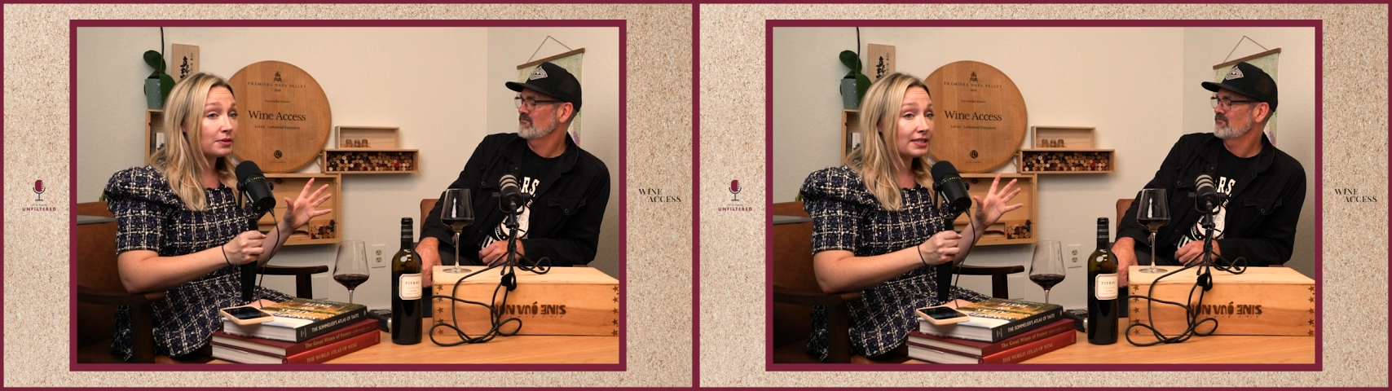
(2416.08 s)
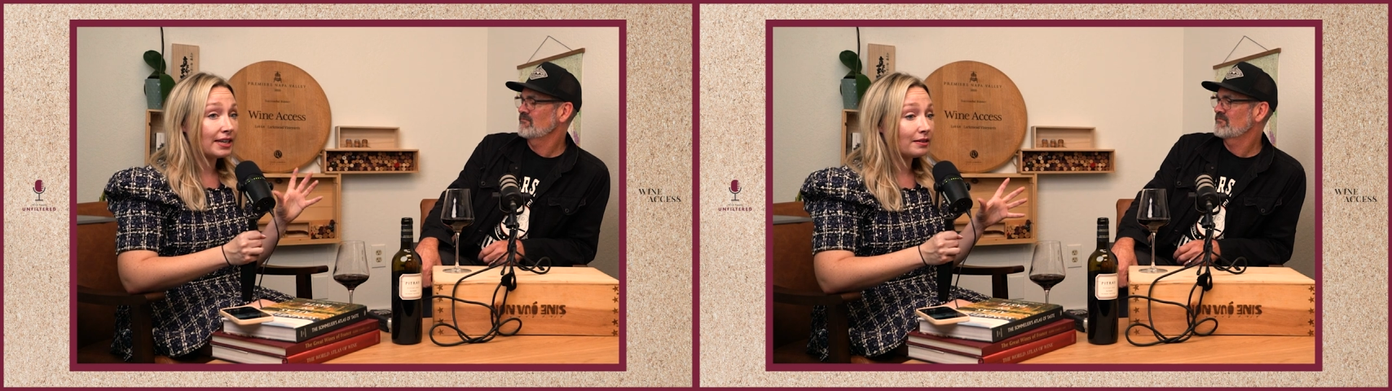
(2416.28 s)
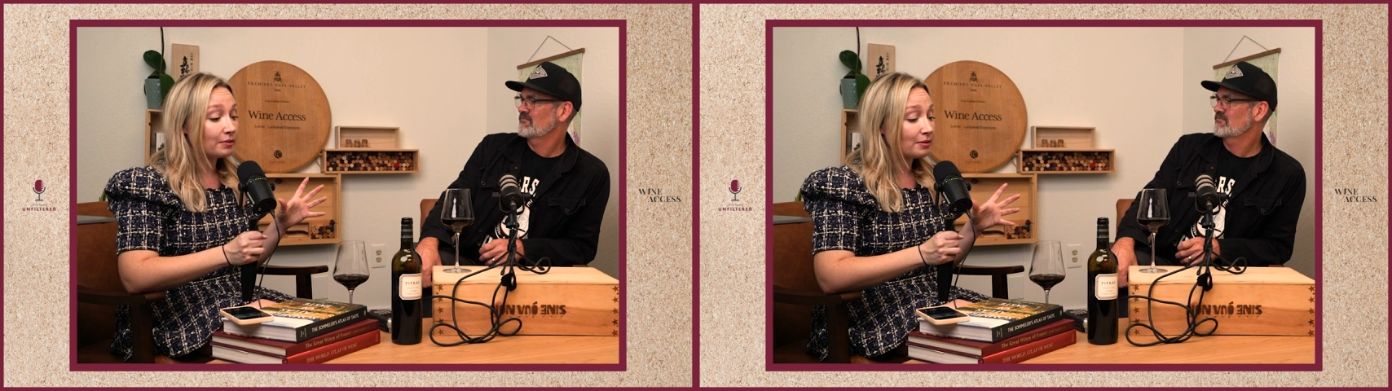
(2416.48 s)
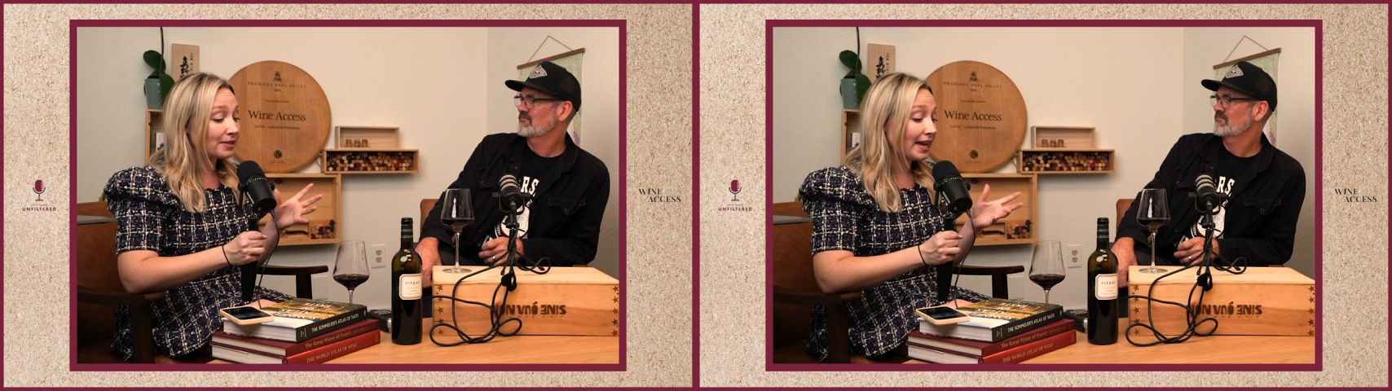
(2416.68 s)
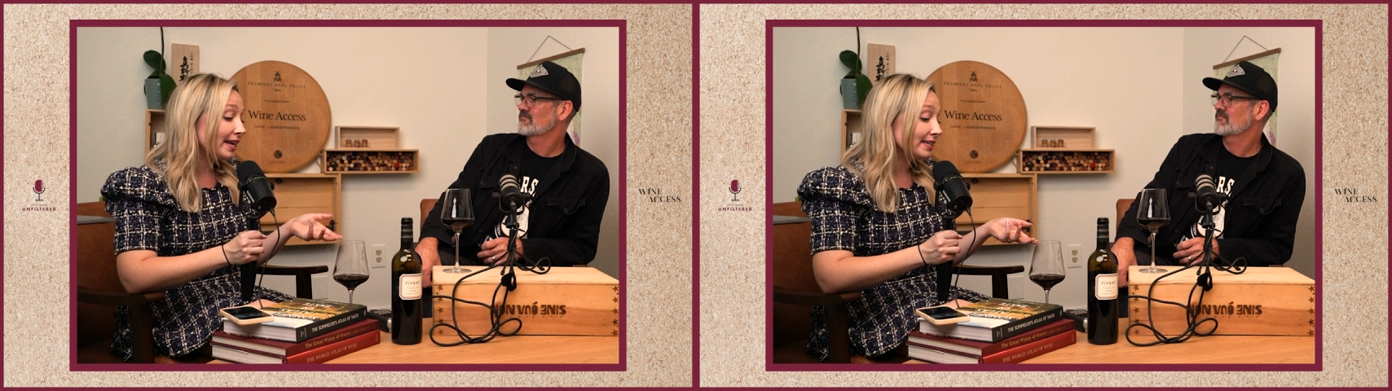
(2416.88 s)
Speaker 1: was ended in comté.
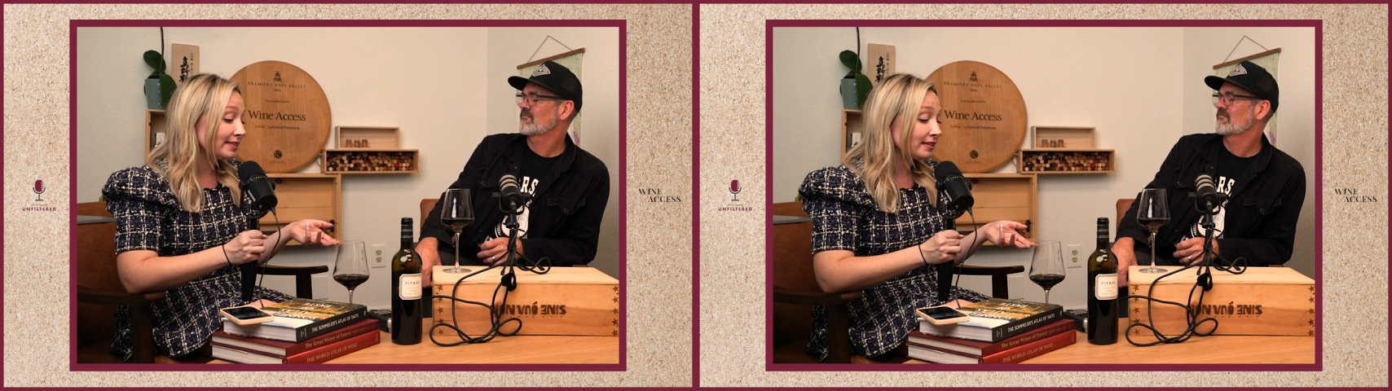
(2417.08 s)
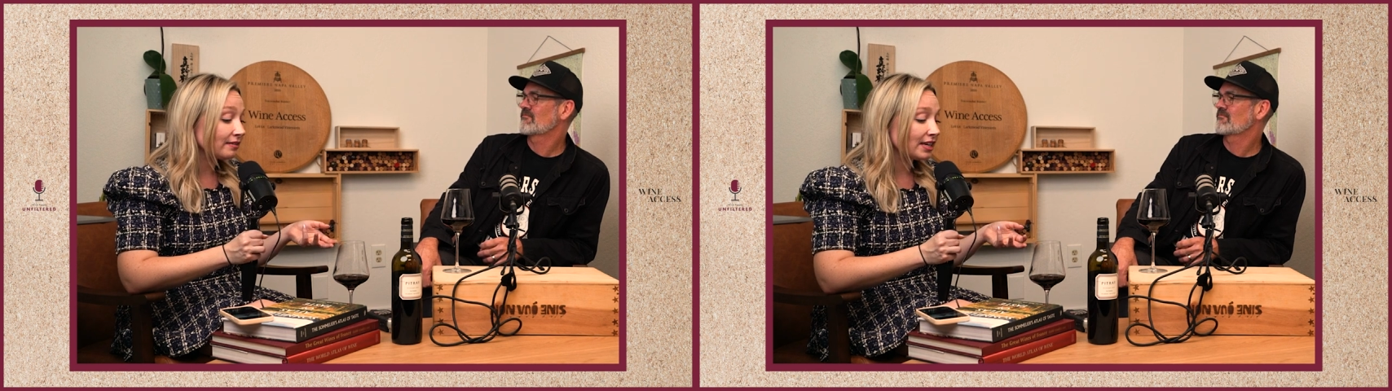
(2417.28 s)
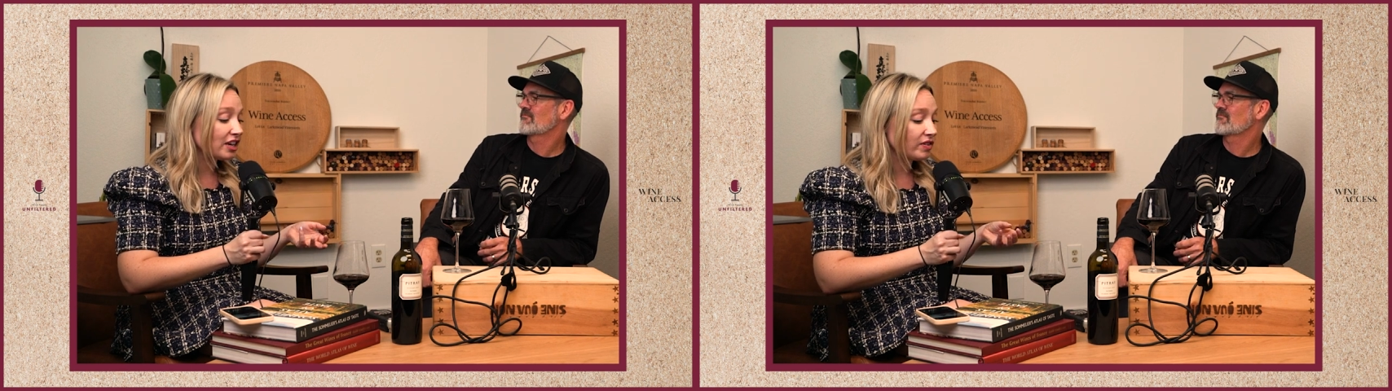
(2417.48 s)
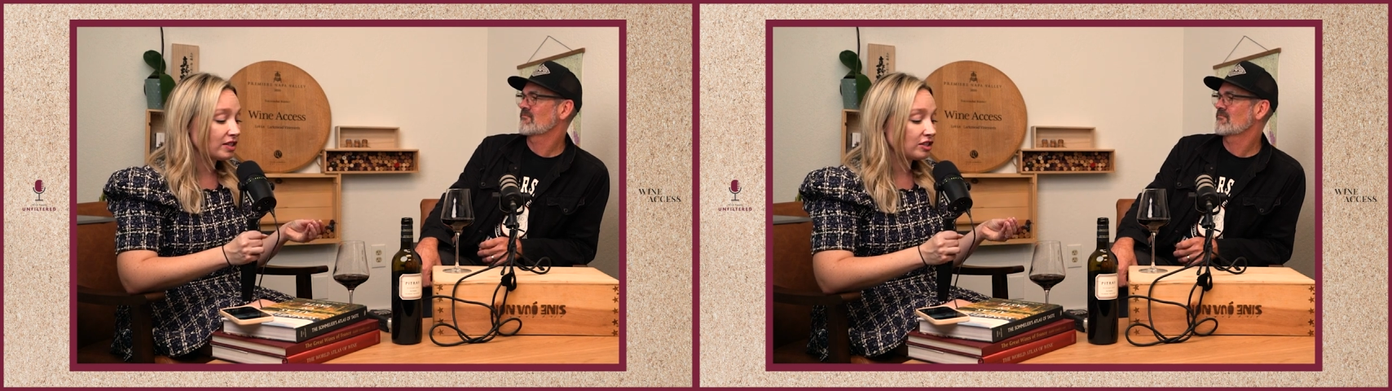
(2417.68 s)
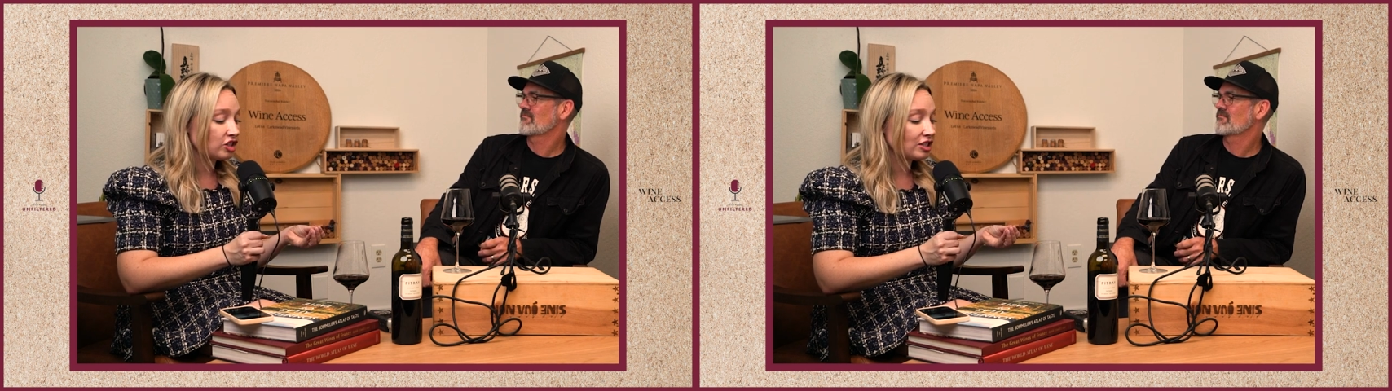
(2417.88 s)
And I still think of it
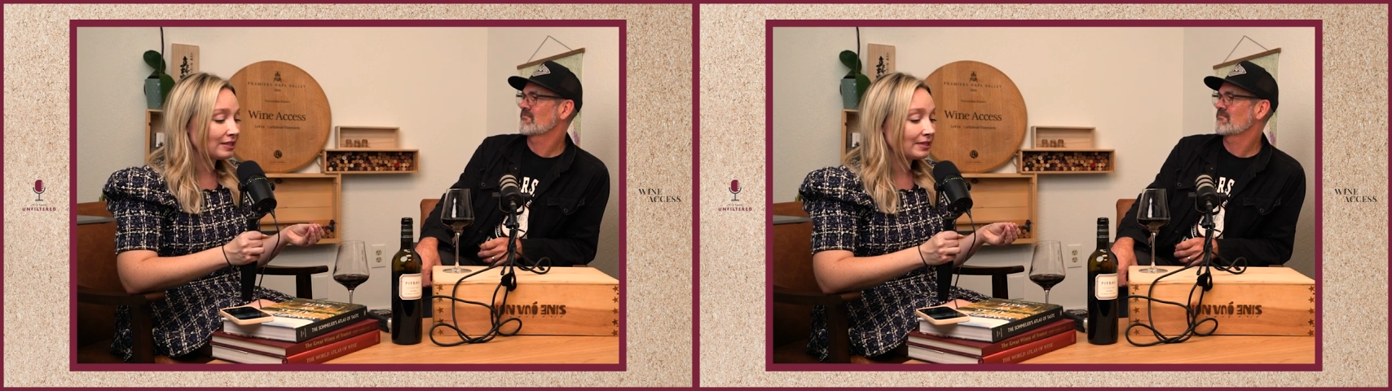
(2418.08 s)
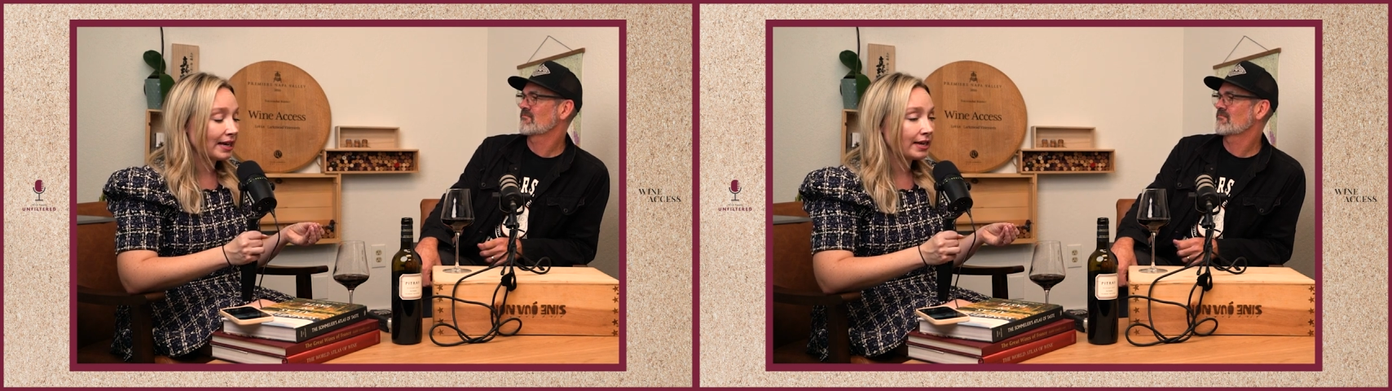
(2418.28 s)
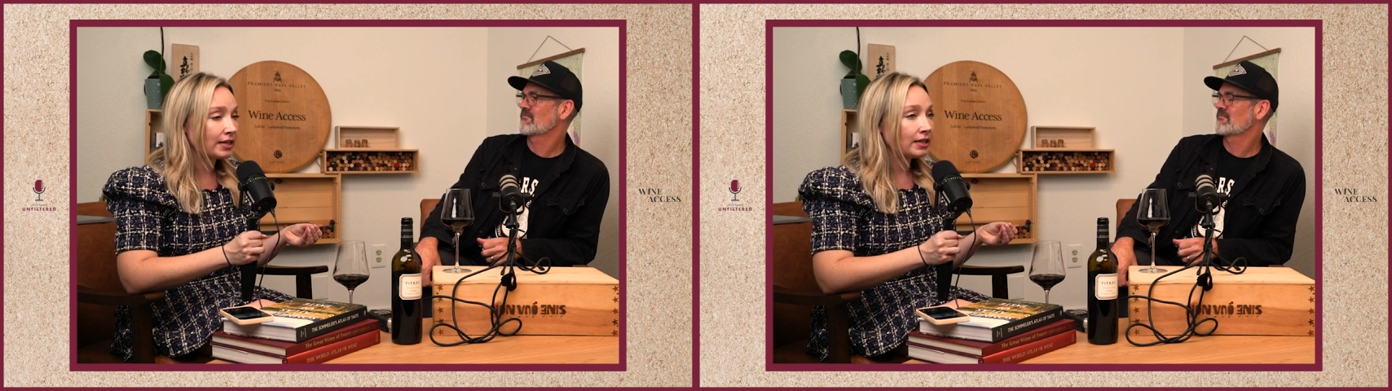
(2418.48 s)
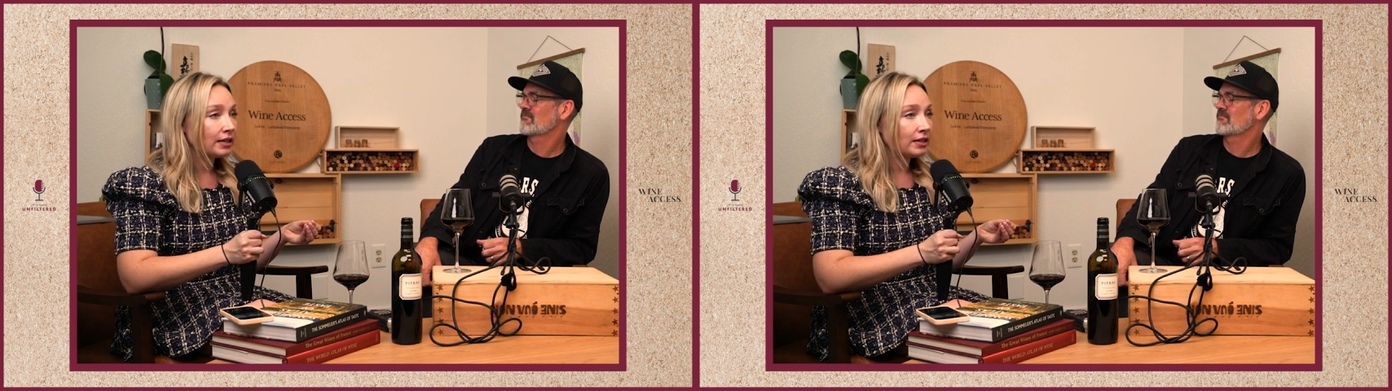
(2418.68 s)
as a cheese that